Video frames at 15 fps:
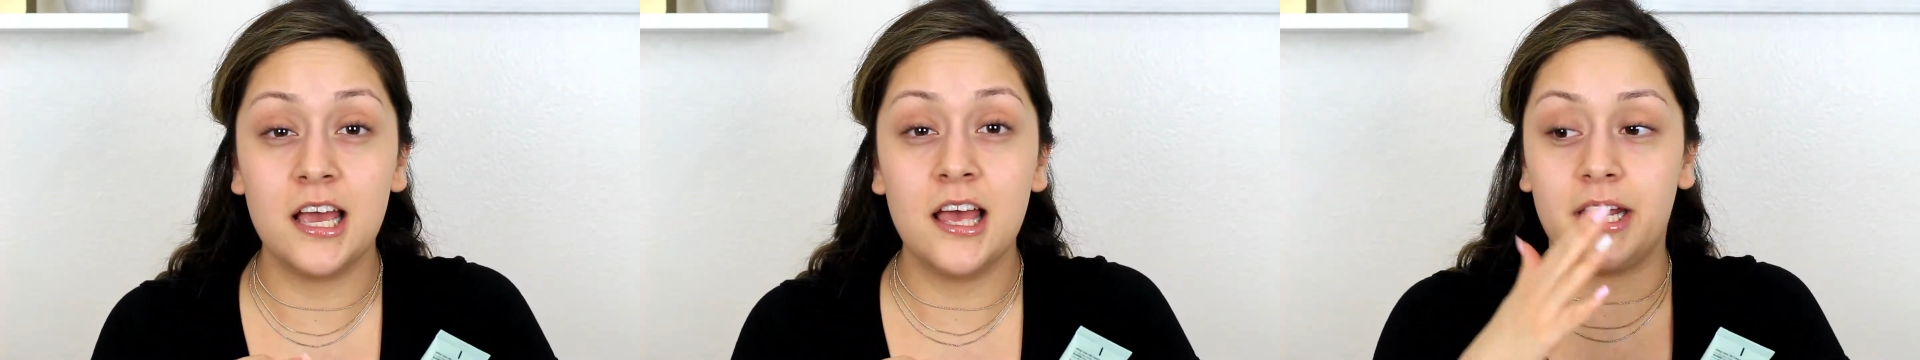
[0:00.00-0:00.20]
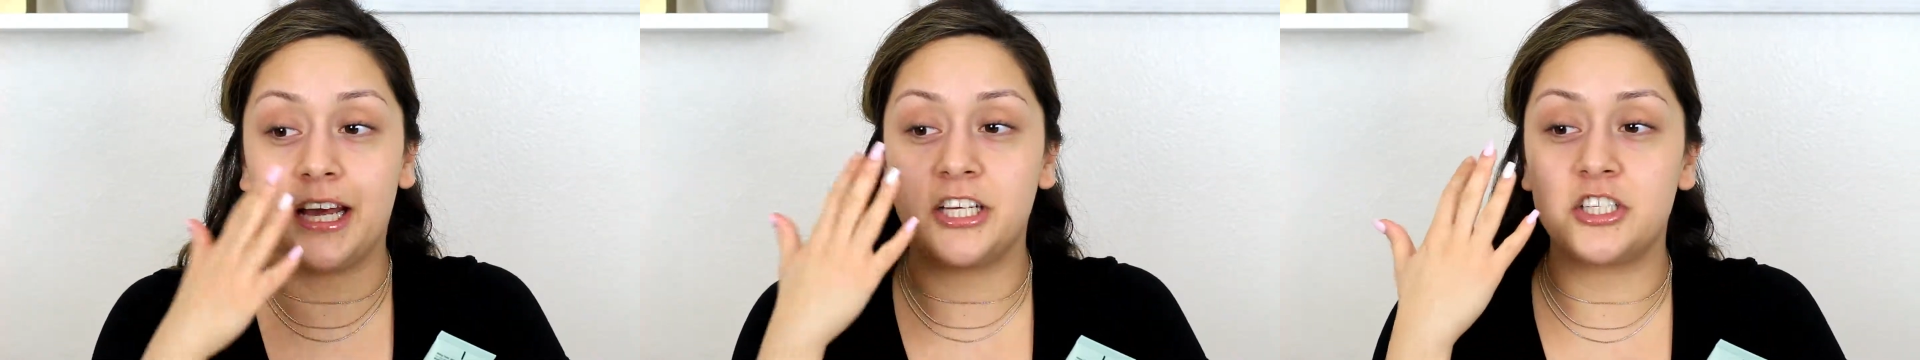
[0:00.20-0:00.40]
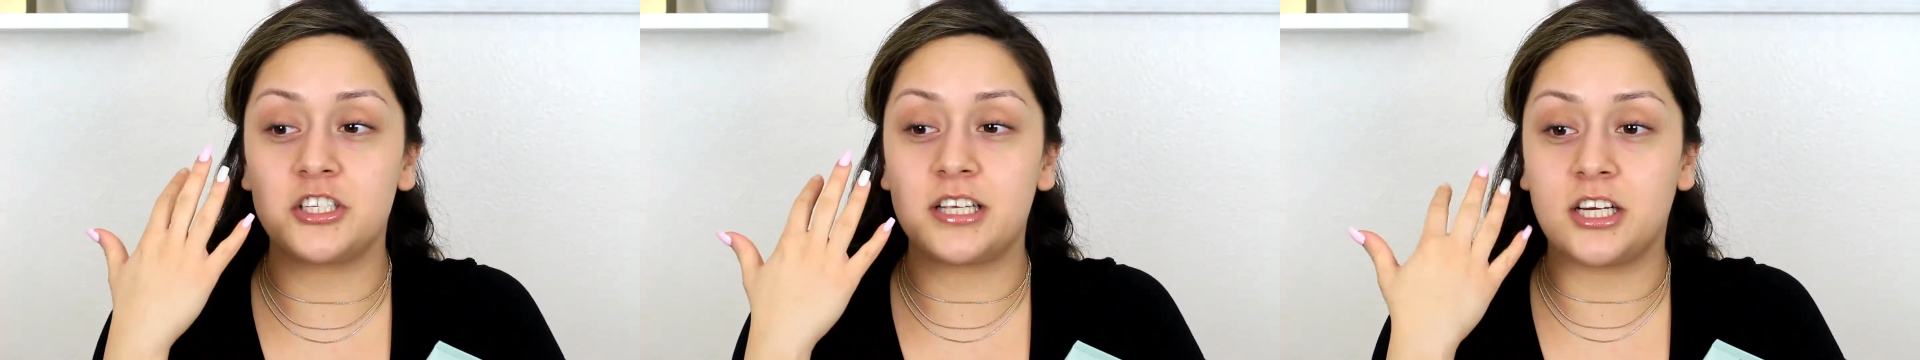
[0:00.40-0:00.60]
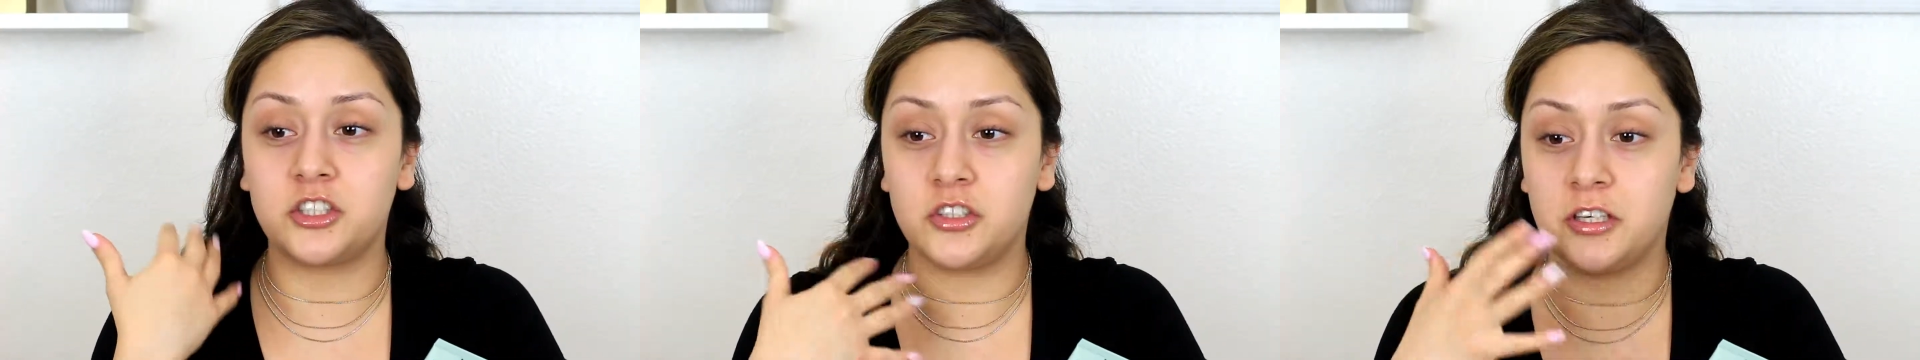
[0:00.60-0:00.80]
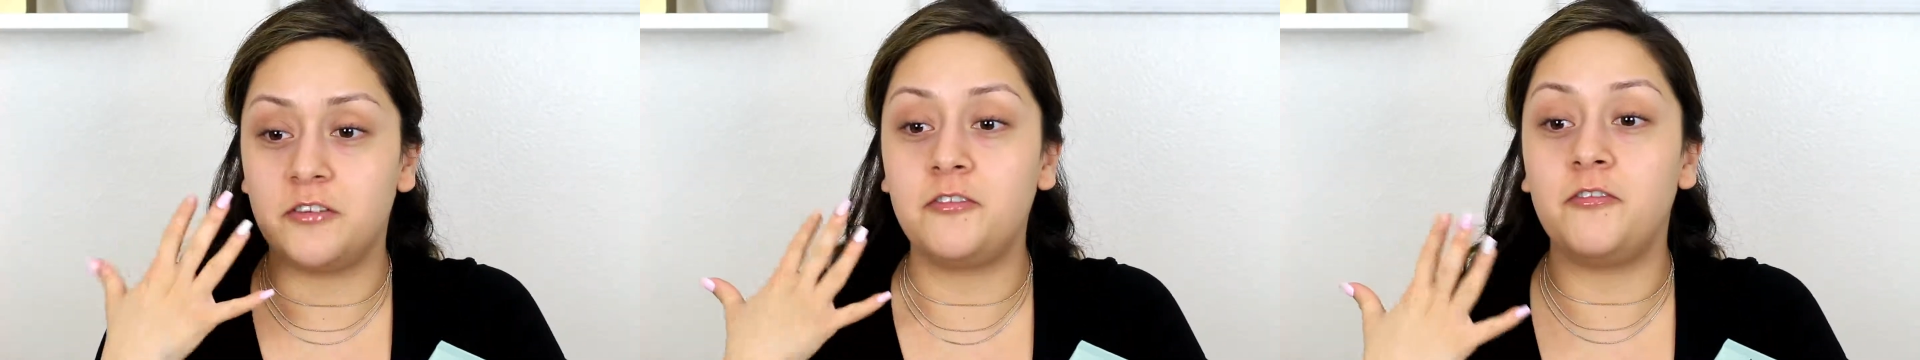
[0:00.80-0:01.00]
and I just
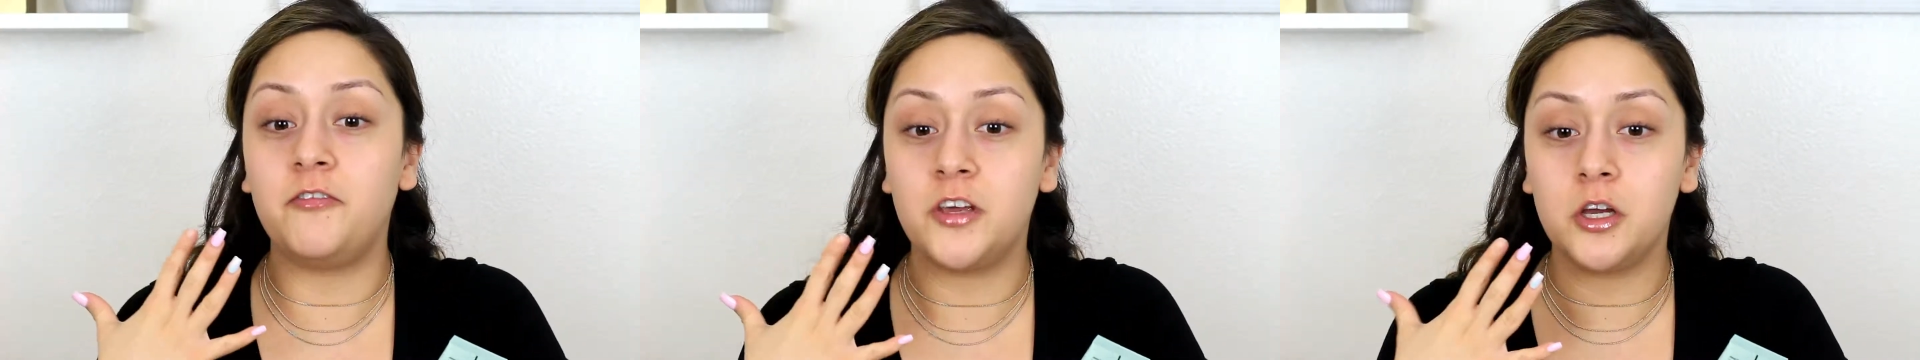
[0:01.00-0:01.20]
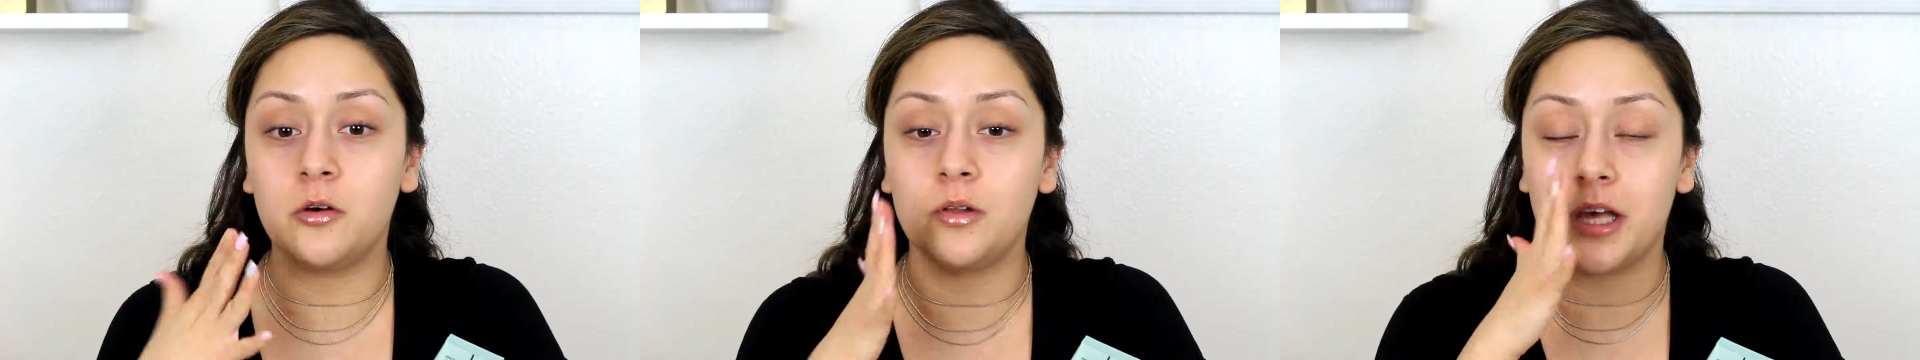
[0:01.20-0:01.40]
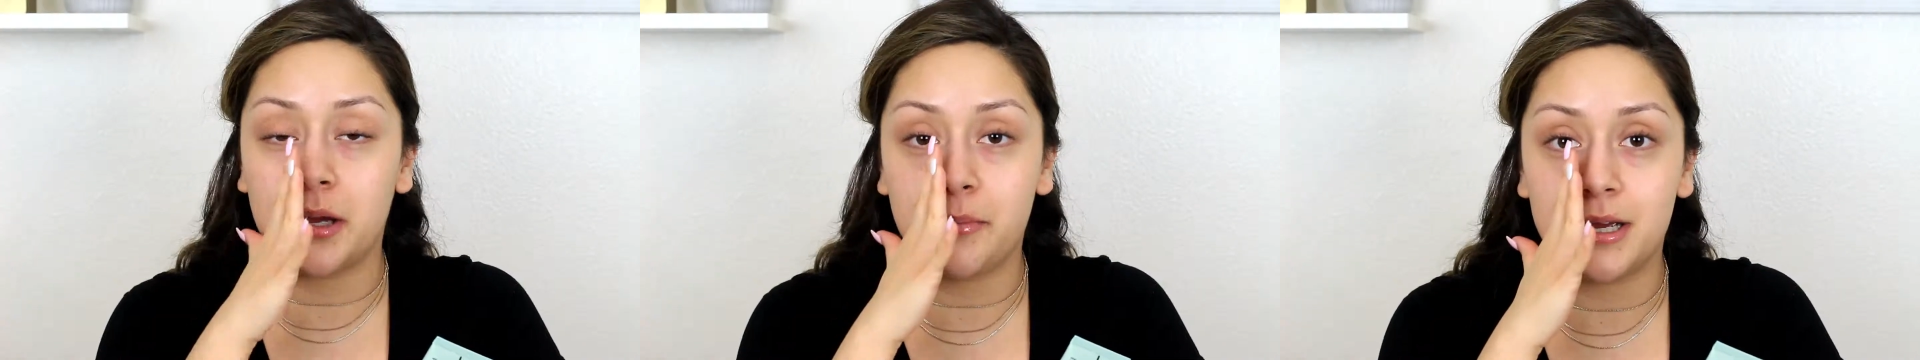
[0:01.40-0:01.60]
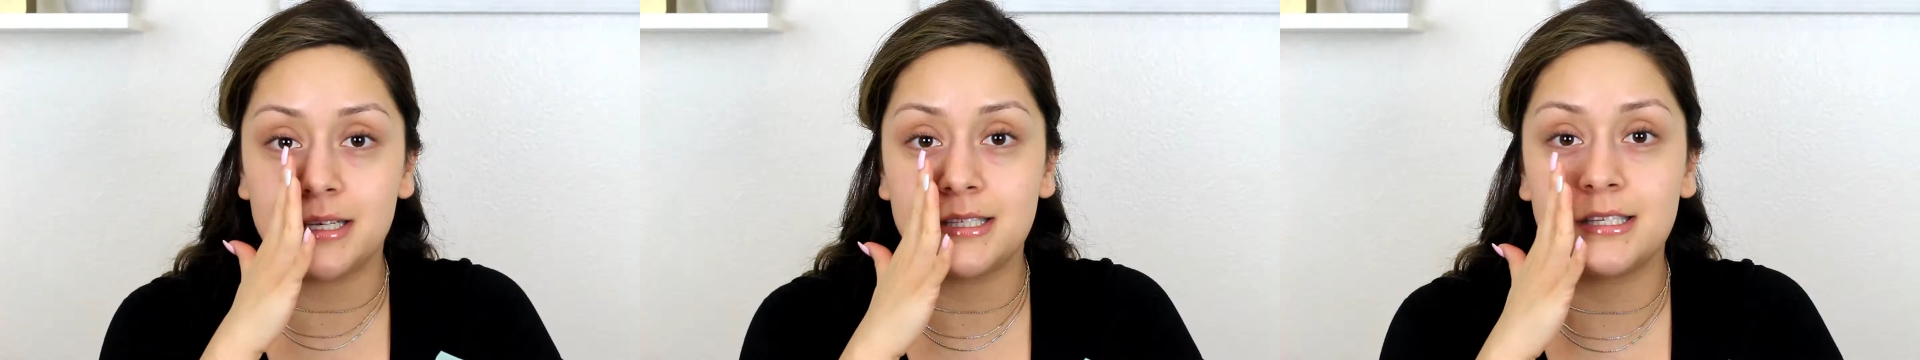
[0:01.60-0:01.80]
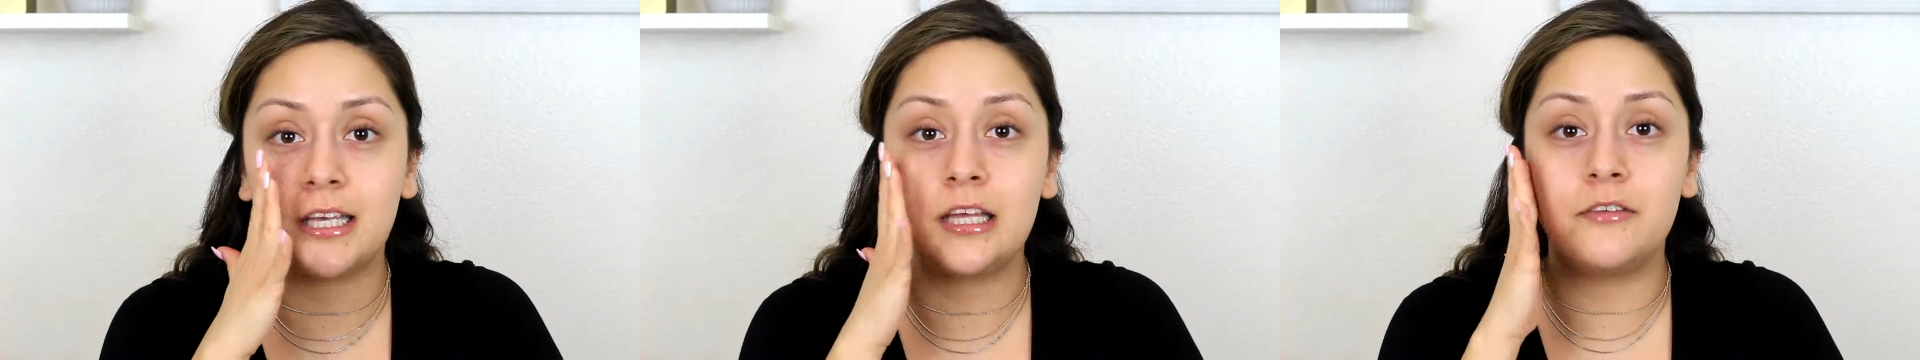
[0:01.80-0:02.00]
actually feel like my
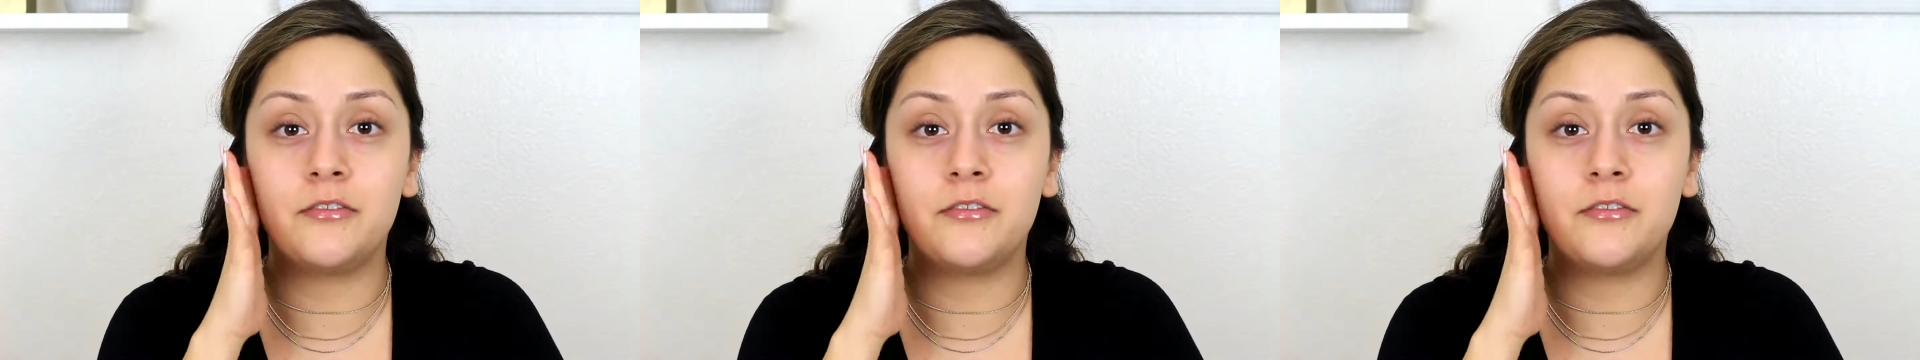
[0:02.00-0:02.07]
skin